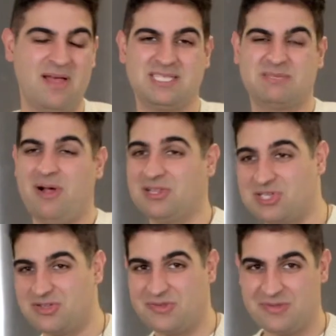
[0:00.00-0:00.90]
not
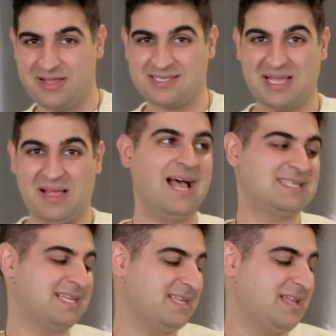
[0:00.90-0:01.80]
sponsored to do this.
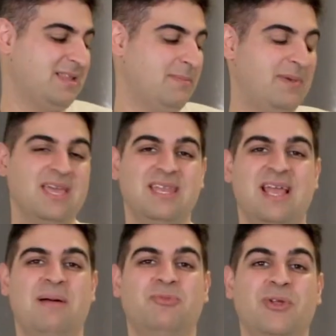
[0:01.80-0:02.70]
As I said at the
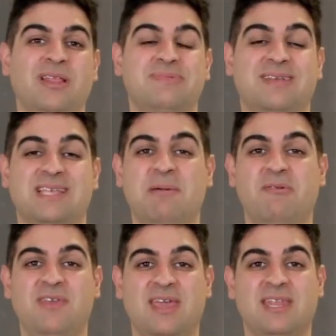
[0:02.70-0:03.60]
beginning, I'm doing this because I'm a
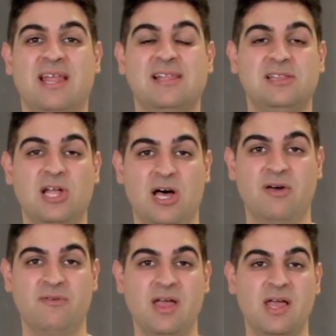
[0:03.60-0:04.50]
vegan and I
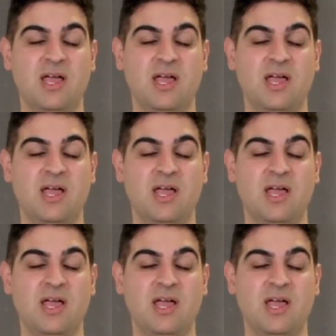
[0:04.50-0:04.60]
love